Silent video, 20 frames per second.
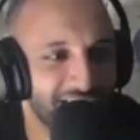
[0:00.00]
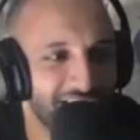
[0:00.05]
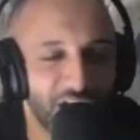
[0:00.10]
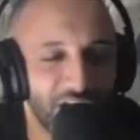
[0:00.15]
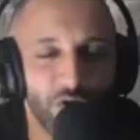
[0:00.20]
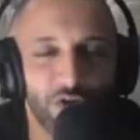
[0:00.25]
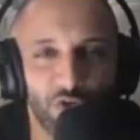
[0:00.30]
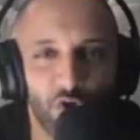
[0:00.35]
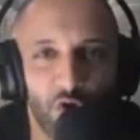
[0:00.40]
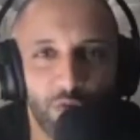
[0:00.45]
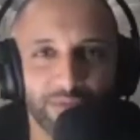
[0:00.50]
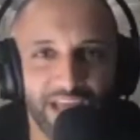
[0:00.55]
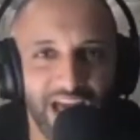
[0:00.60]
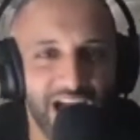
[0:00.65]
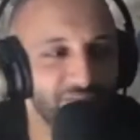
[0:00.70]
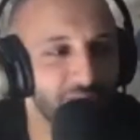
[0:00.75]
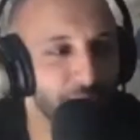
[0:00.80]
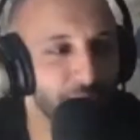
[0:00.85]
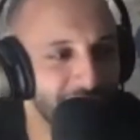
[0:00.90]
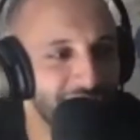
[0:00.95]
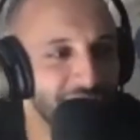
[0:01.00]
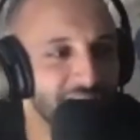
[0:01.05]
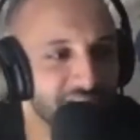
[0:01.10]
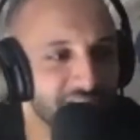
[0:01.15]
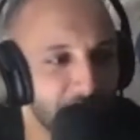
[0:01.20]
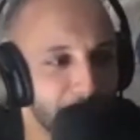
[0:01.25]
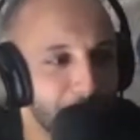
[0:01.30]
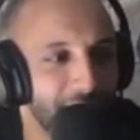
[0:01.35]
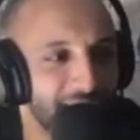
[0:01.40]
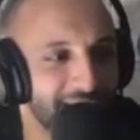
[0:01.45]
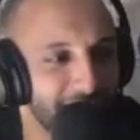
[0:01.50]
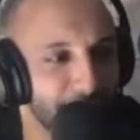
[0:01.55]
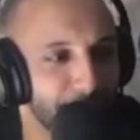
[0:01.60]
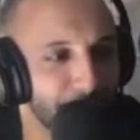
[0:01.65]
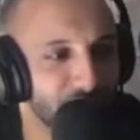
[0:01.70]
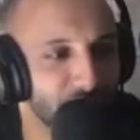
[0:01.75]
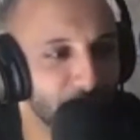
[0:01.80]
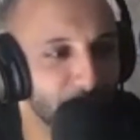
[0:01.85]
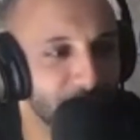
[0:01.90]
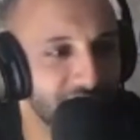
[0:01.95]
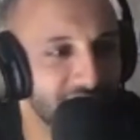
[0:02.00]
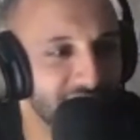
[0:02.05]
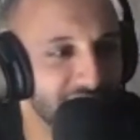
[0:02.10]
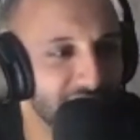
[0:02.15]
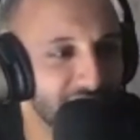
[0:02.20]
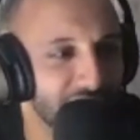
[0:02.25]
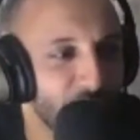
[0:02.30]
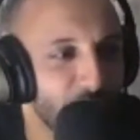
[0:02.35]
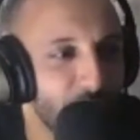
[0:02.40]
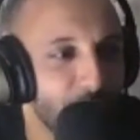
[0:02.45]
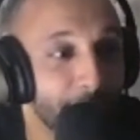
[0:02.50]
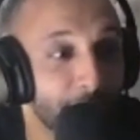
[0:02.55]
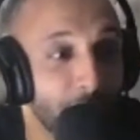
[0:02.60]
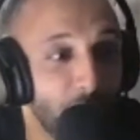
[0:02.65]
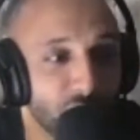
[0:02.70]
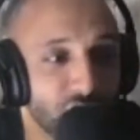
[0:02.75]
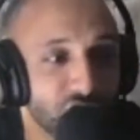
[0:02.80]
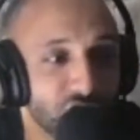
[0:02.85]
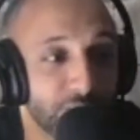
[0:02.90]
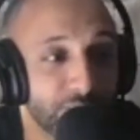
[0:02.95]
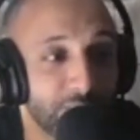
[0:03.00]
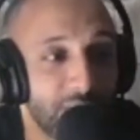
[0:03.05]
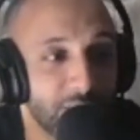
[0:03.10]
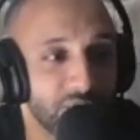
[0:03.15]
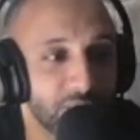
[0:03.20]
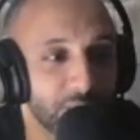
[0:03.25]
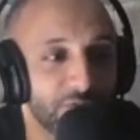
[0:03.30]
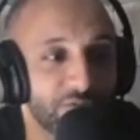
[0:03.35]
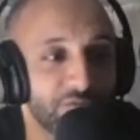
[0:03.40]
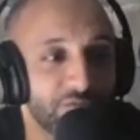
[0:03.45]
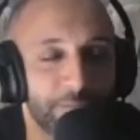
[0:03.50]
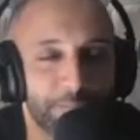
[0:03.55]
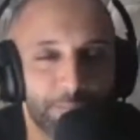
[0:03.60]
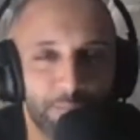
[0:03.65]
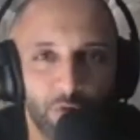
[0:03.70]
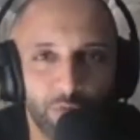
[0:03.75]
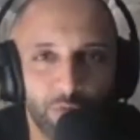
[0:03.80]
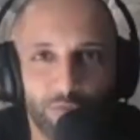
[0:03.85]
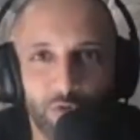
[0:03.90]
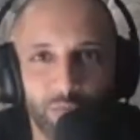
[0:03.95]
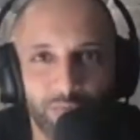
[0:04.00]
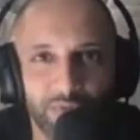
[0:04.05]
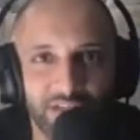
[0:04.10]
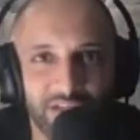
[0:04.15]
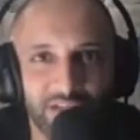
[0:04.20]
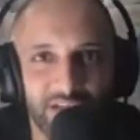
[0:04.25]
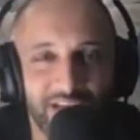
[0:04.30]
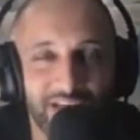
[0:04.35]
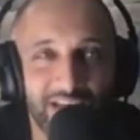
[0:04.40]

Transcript: I don't normally have it, but I'll say pineapples on pizza. Most memorable football moment?